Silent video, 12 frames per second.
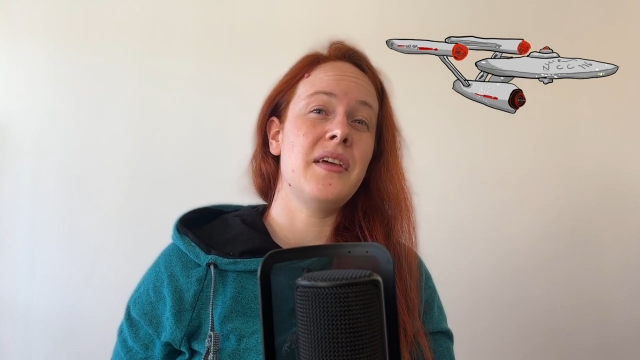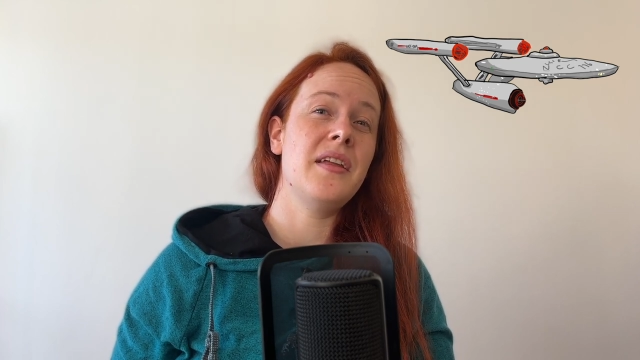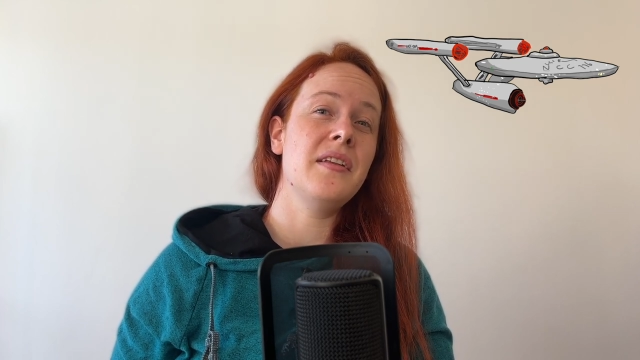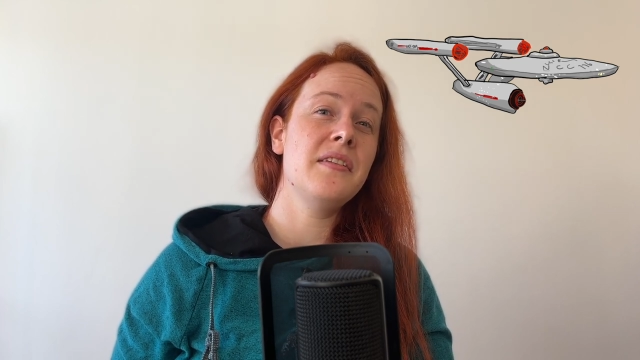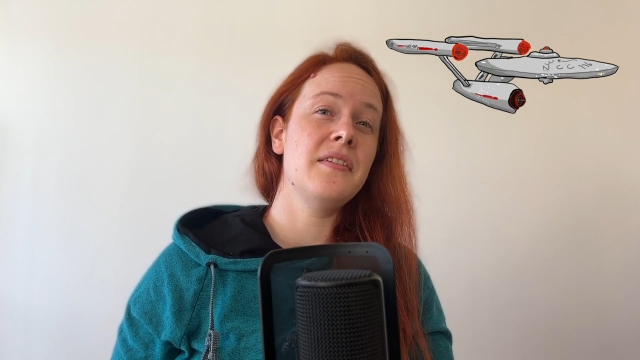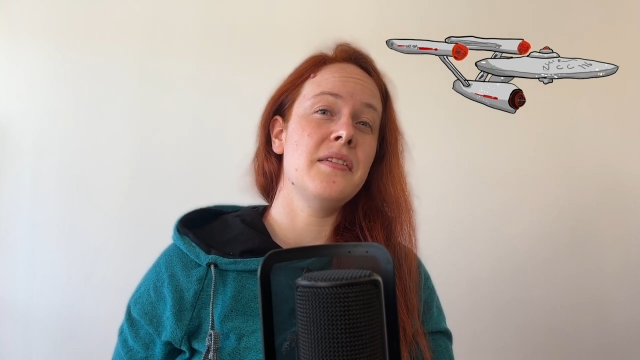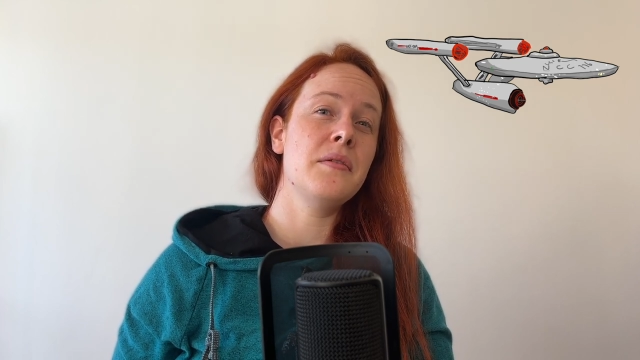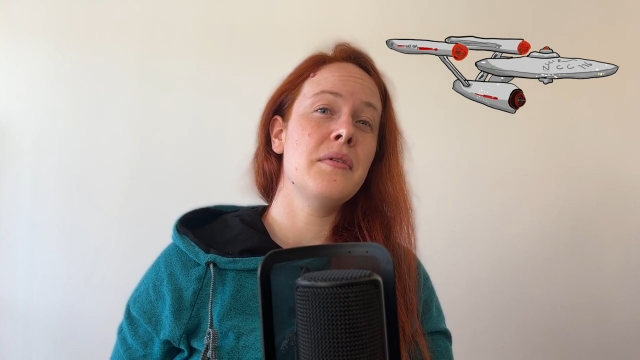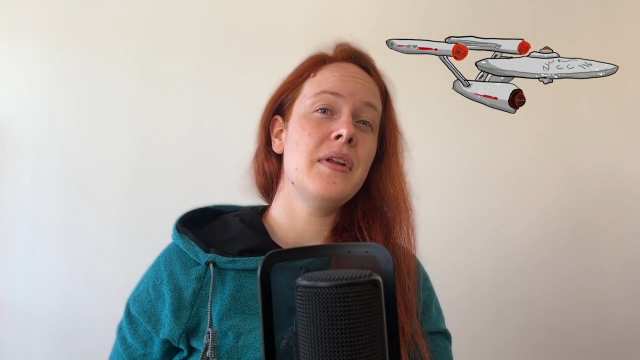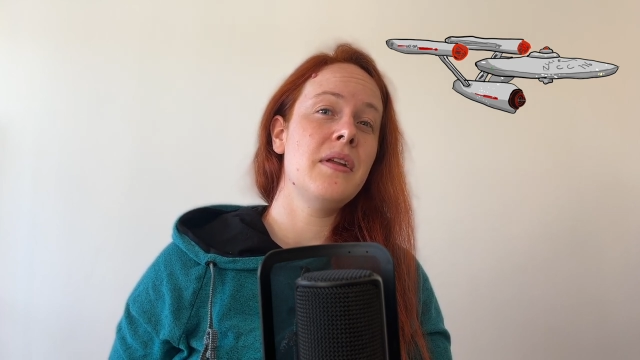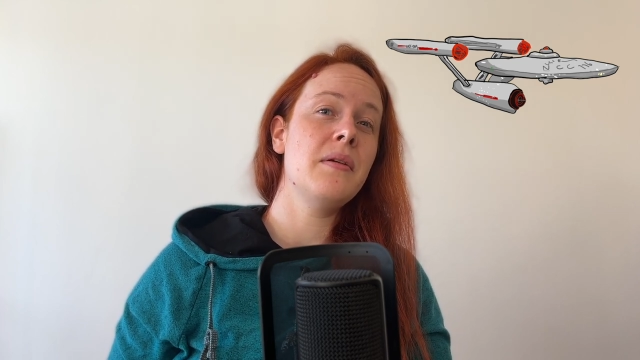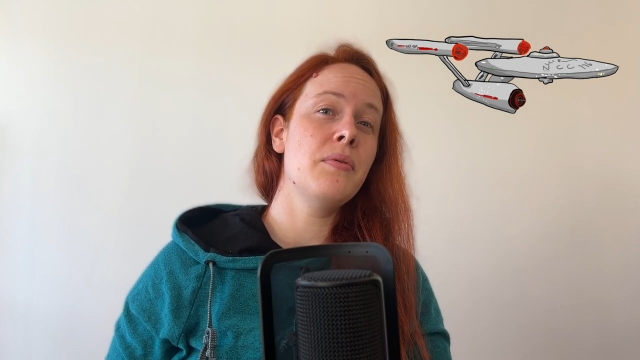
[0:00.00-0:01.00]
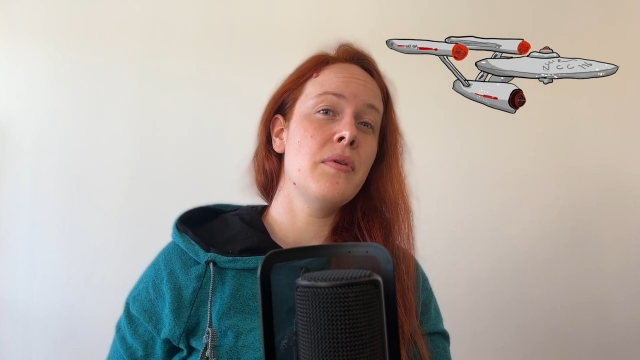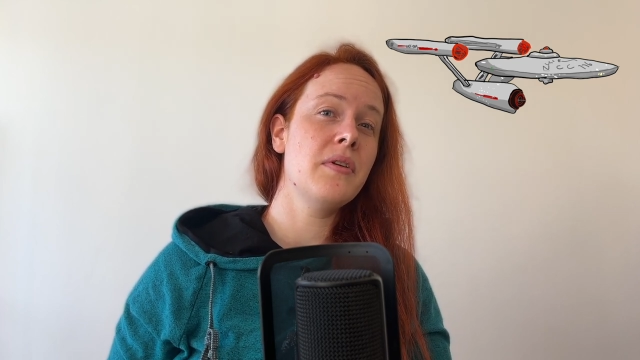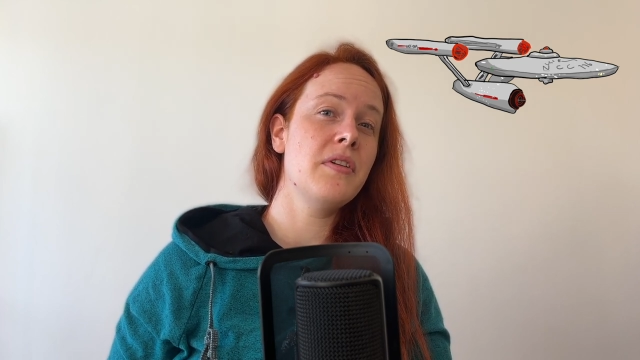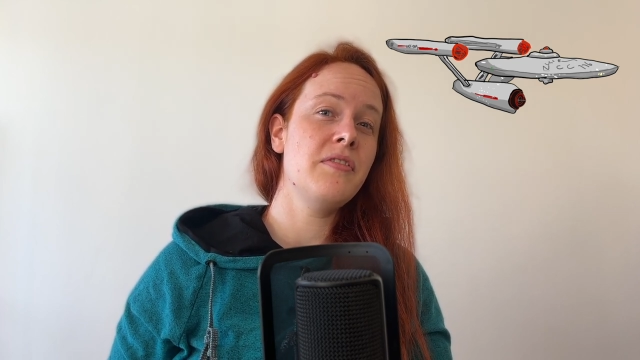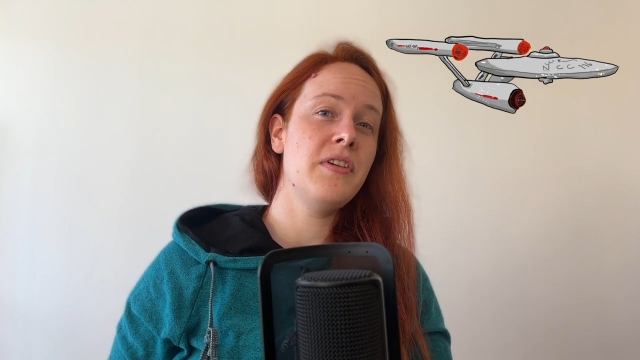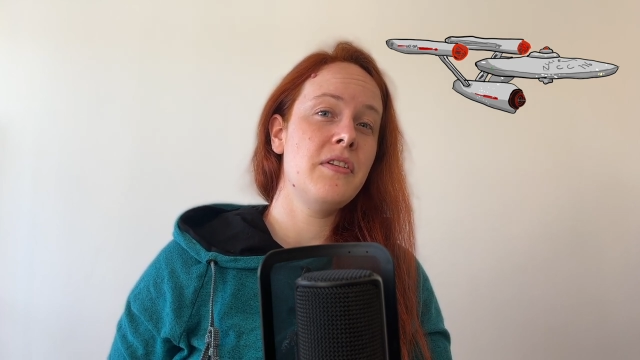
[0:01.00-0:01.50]
And this is a really
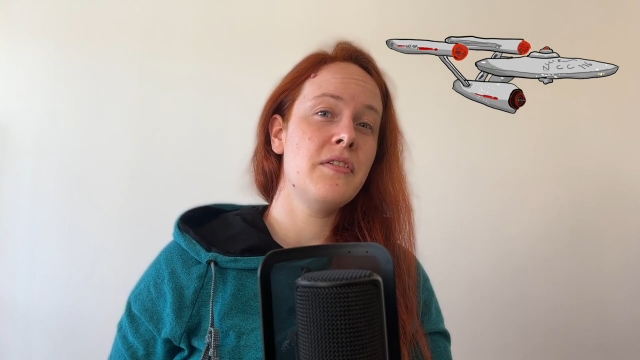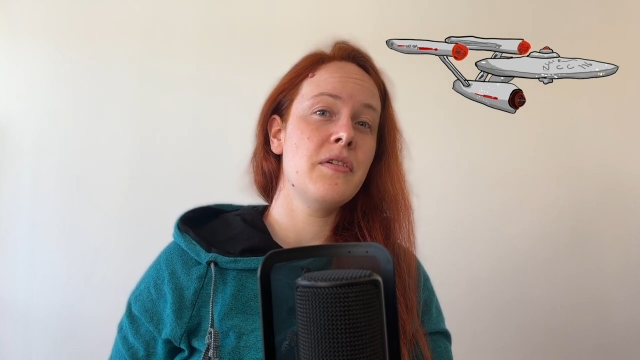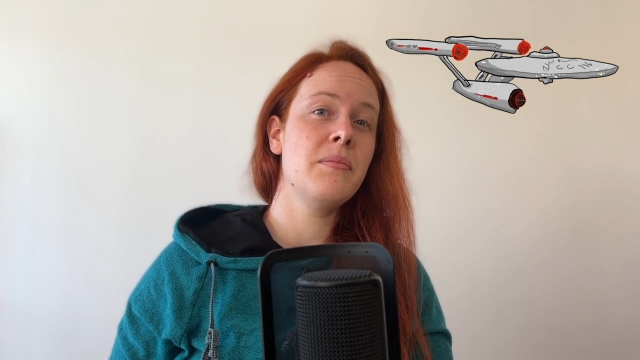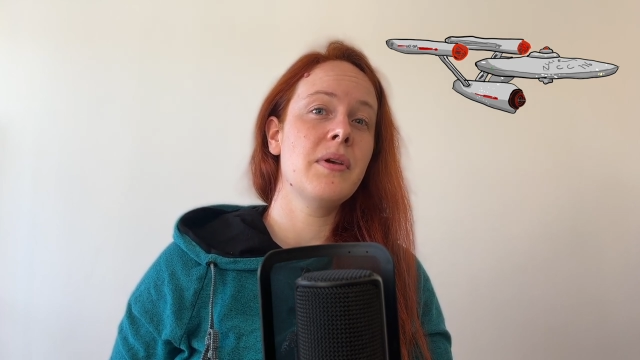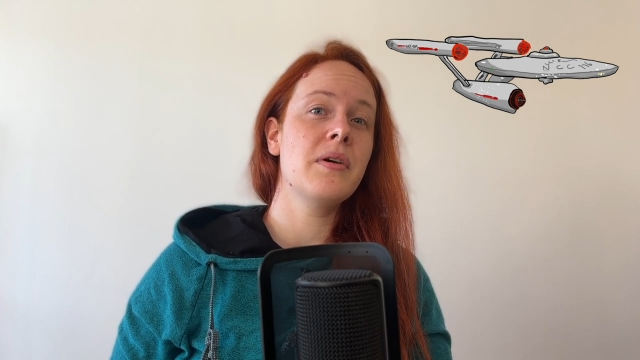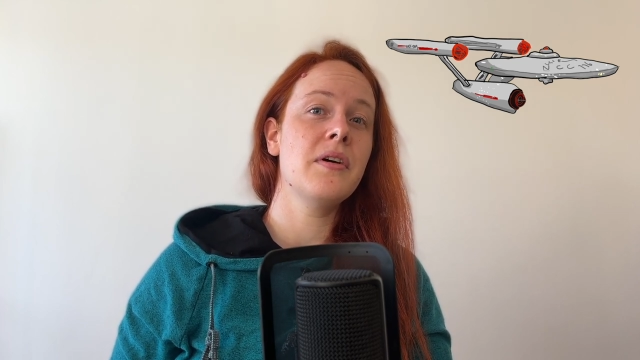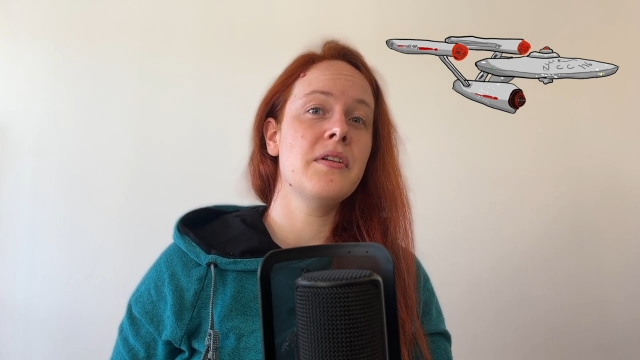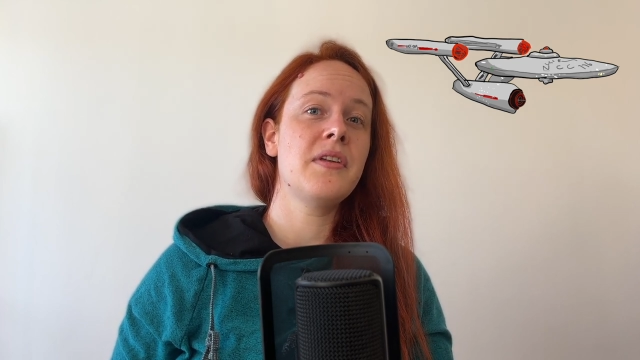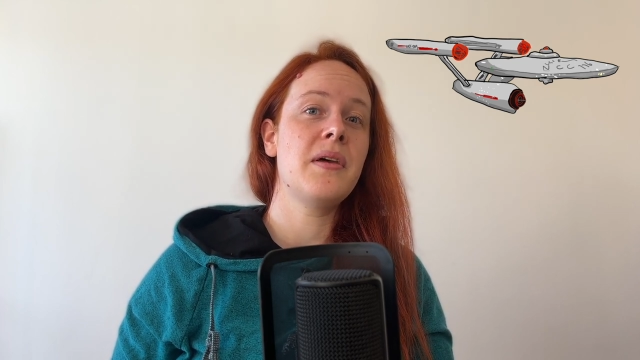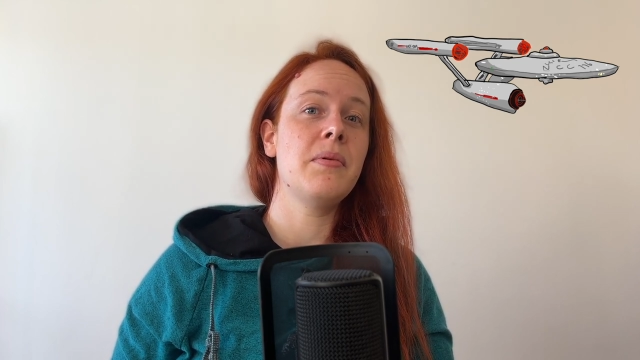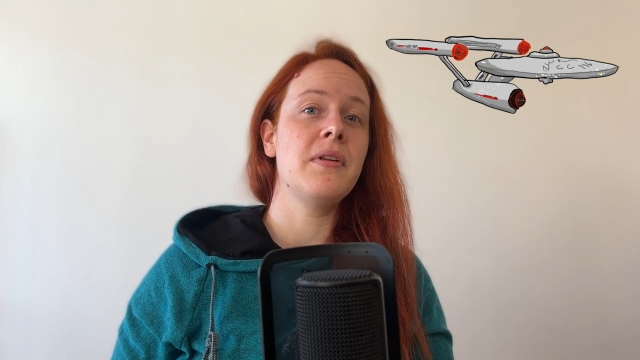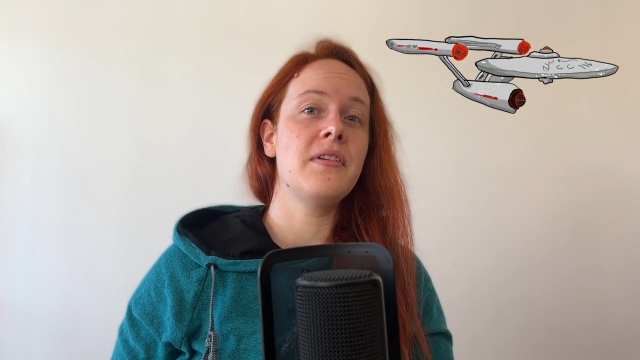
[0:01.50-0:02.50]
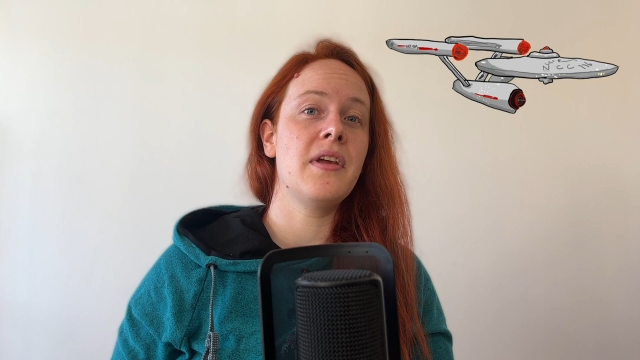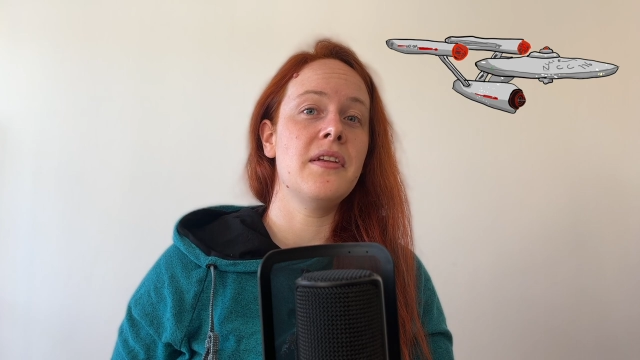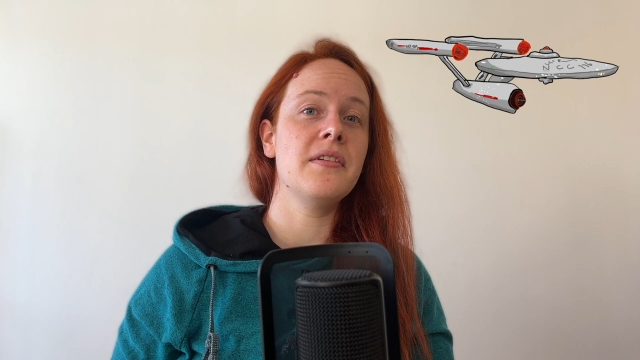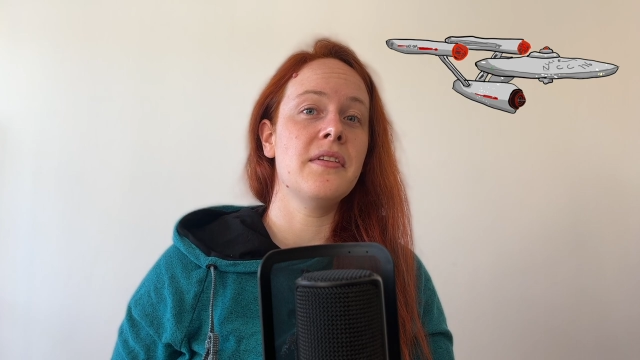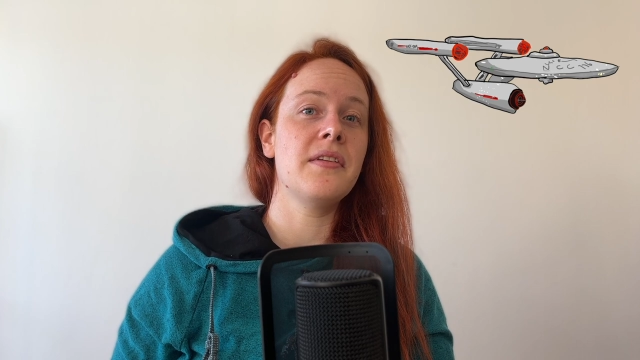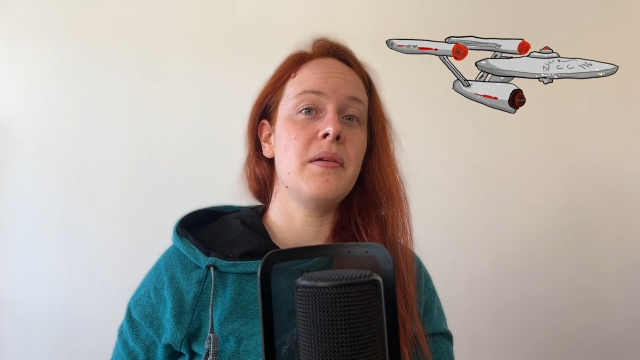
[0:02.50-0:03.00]
important feature because Apple
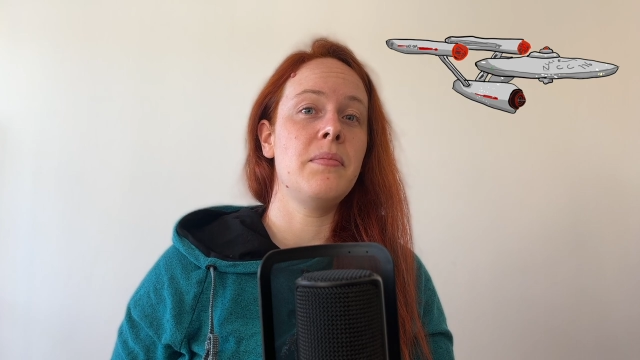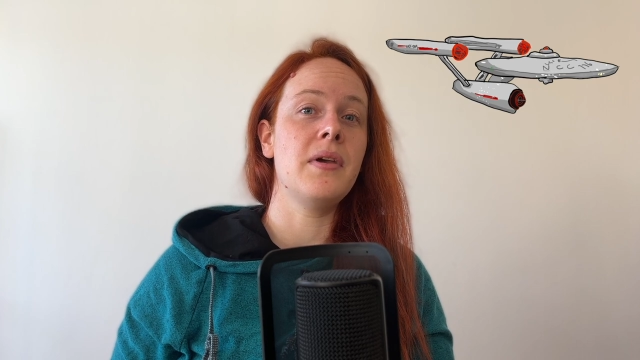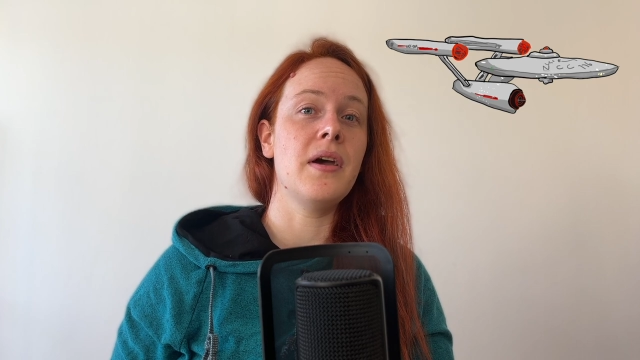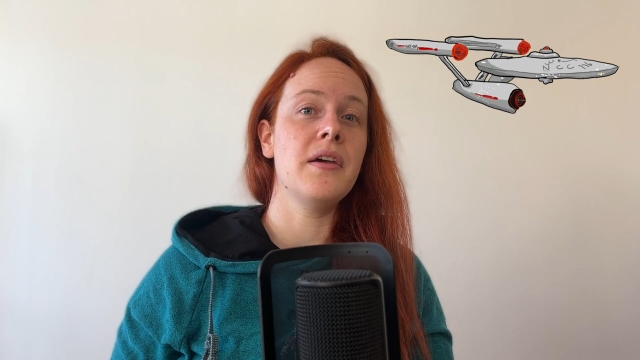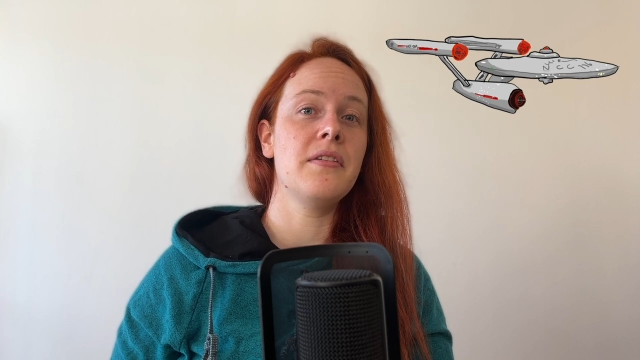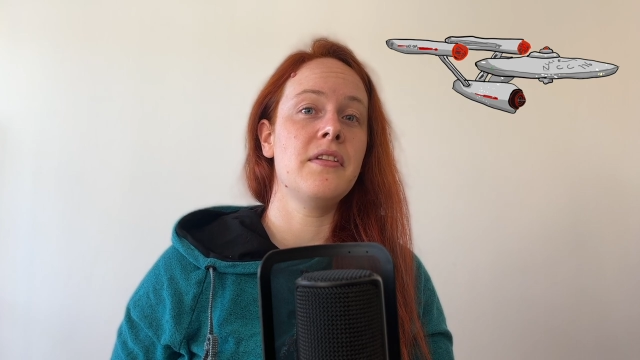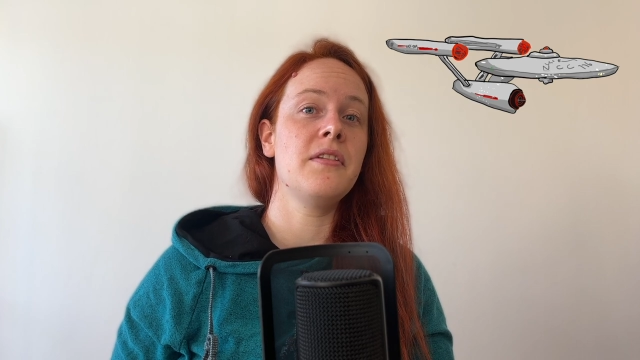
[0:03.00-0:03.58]
changes APIs,